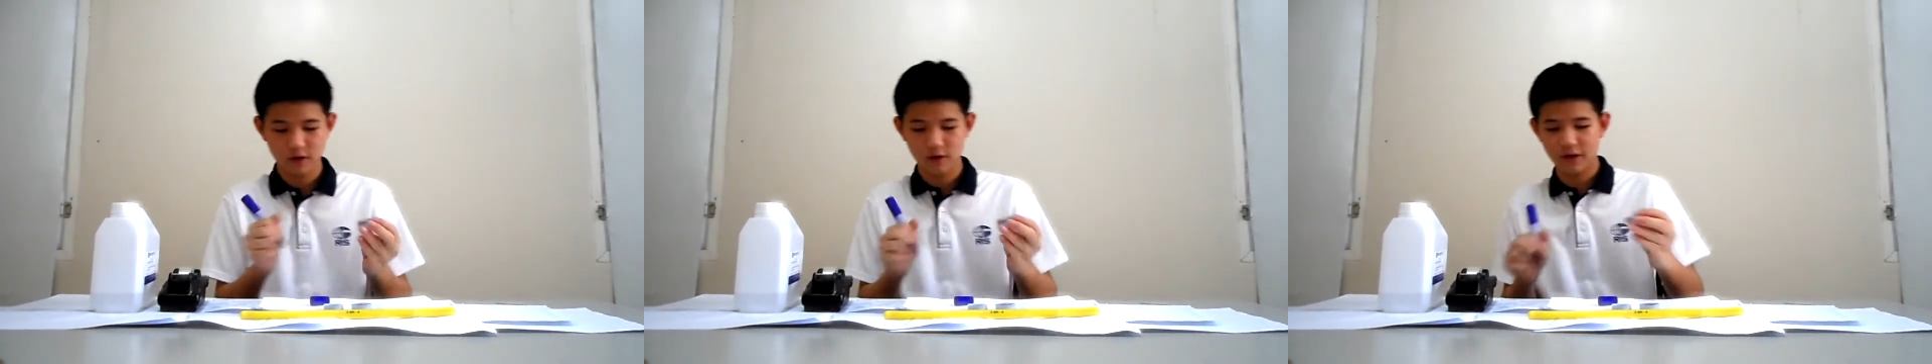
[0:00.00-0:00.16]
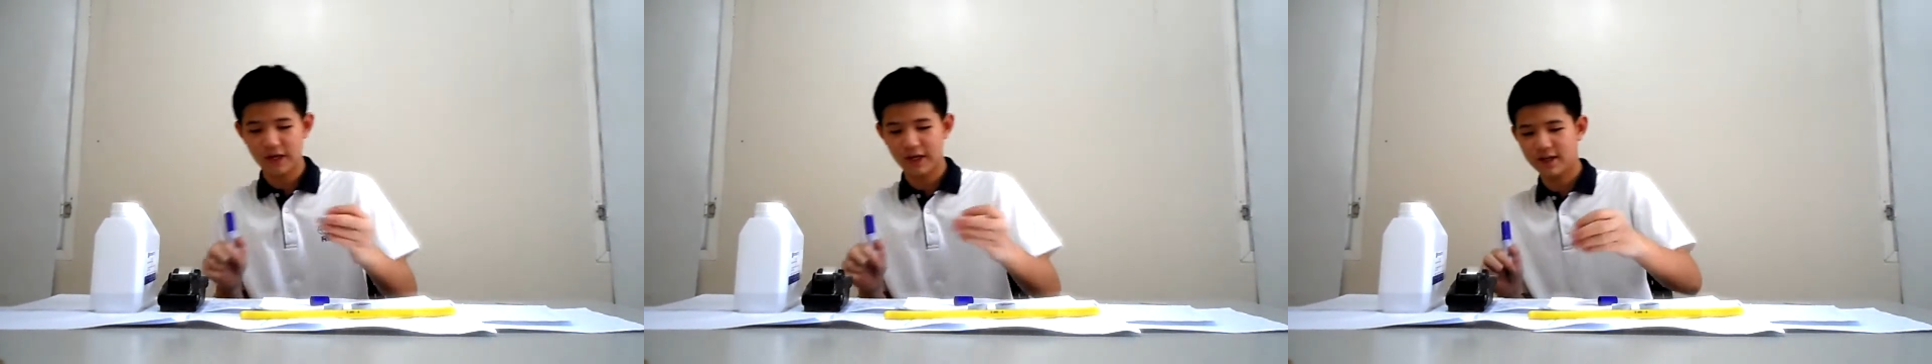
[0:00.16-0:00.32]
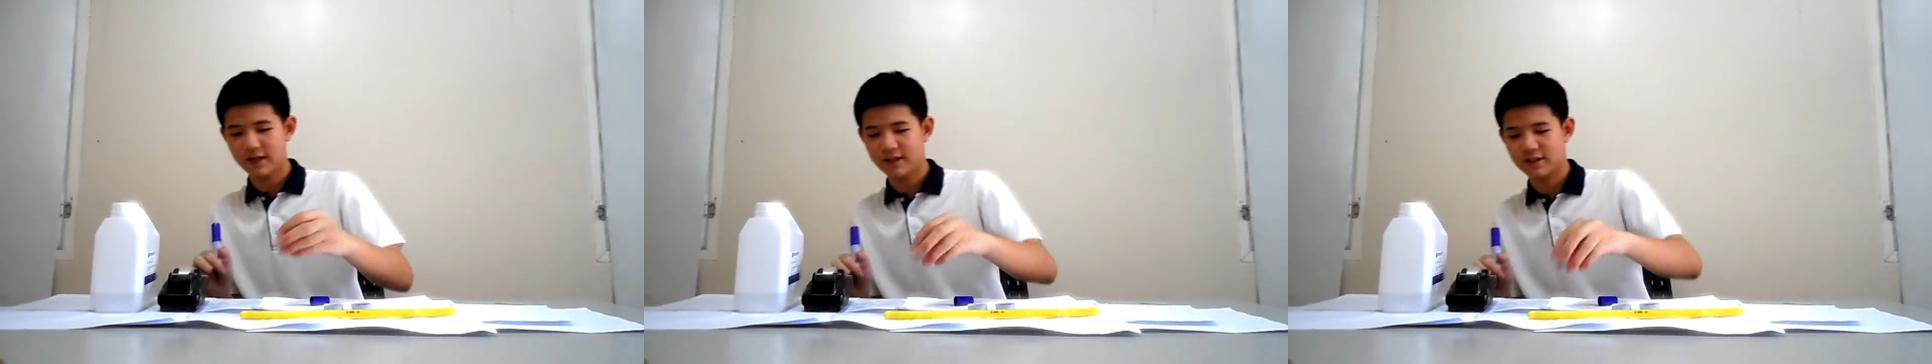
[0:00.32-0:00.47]

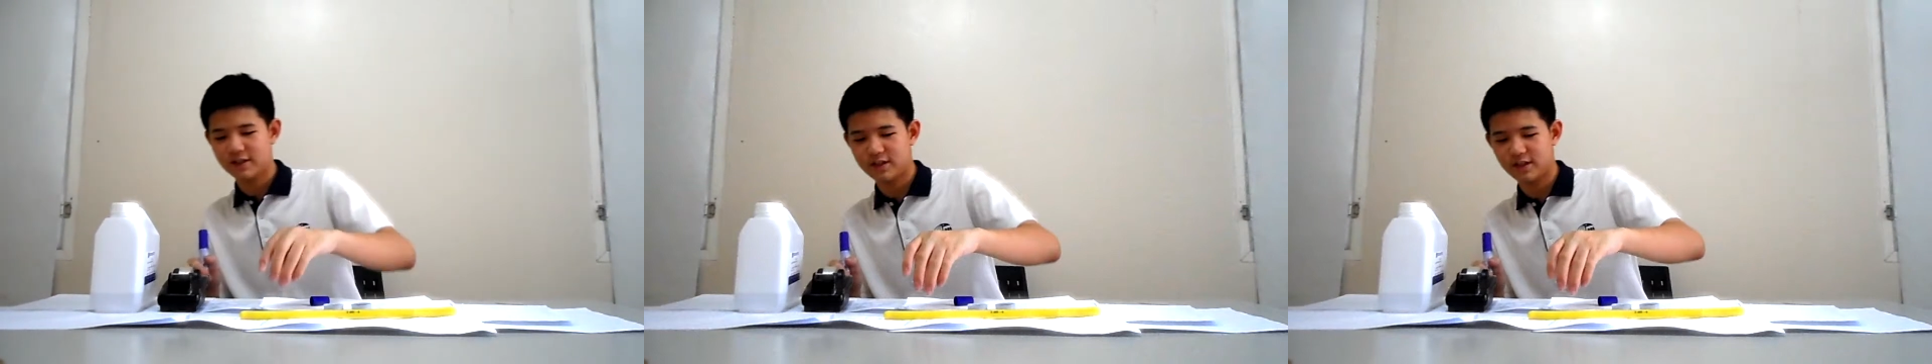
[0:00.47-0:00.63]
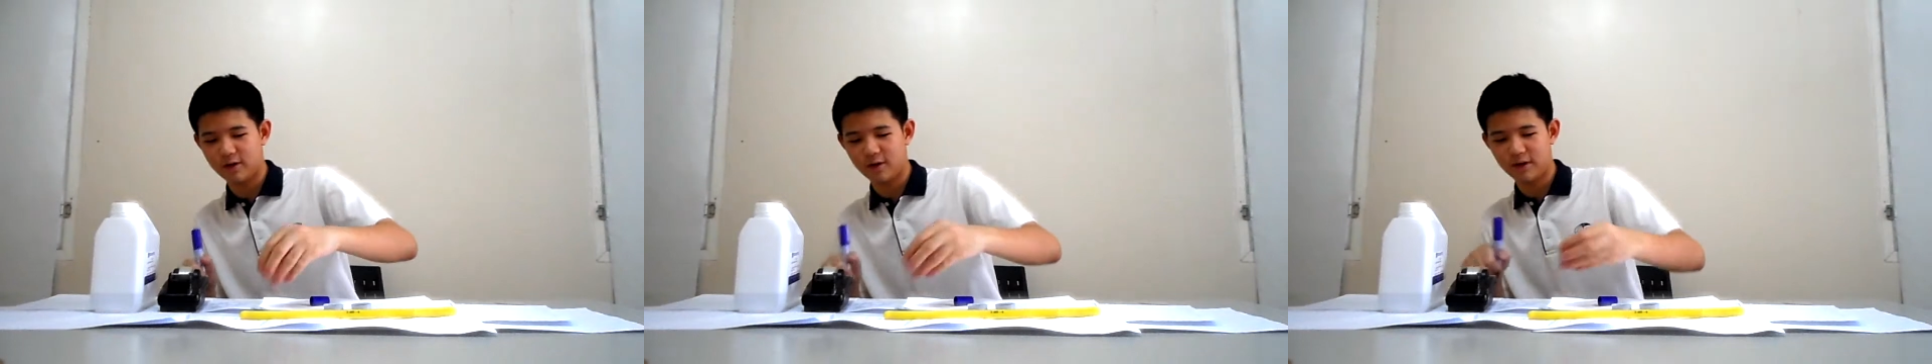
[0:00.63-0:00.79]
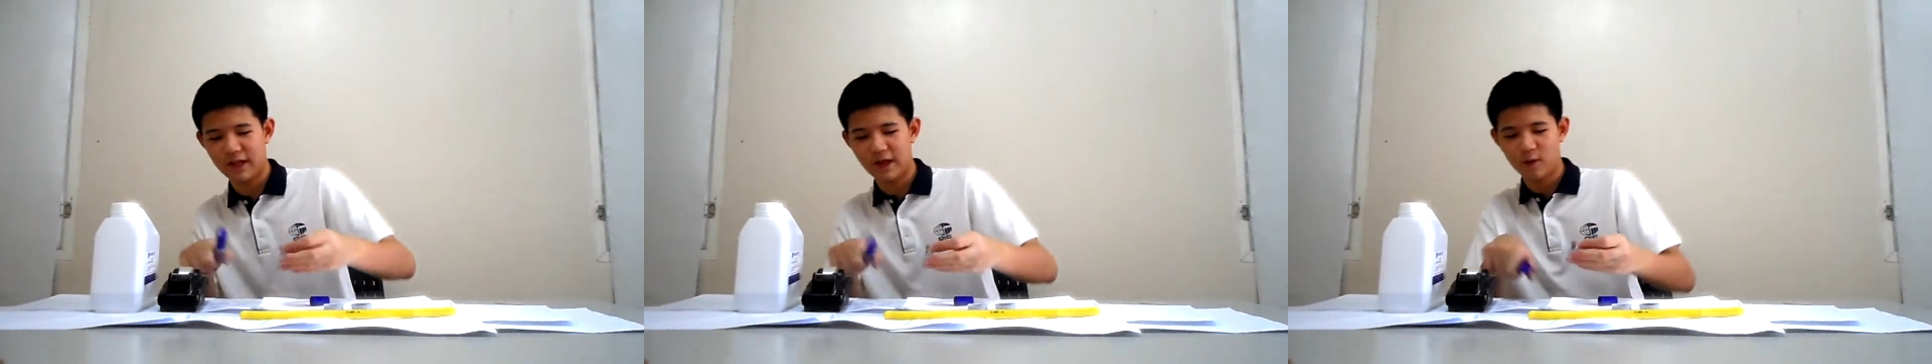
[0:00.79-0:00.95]
Okay,
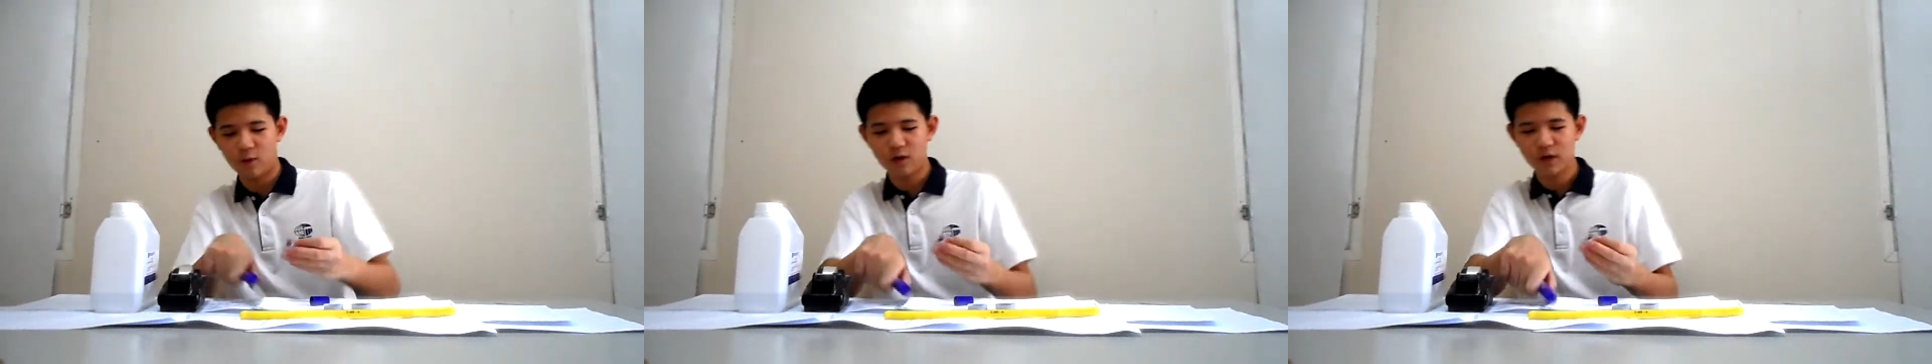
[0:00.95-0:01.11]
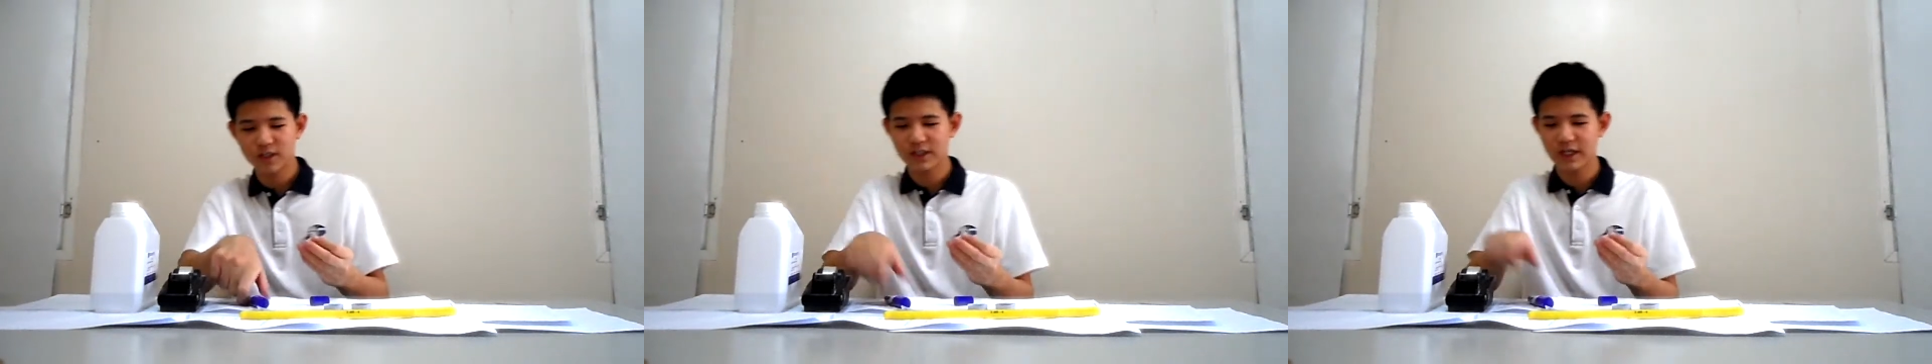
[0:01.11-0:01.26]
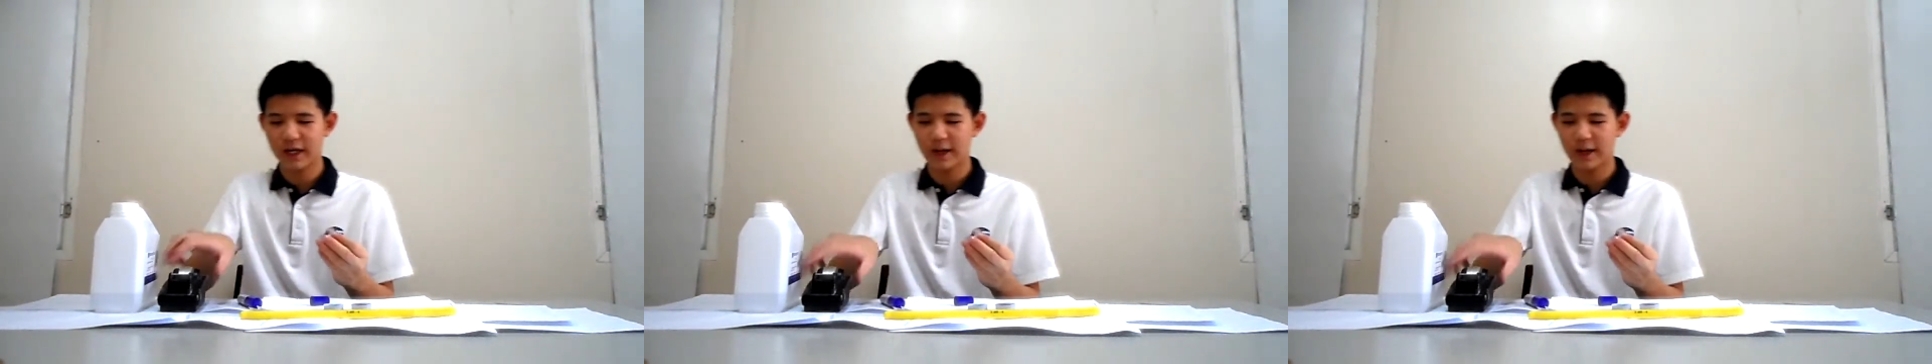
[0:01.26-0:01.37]
so that worked,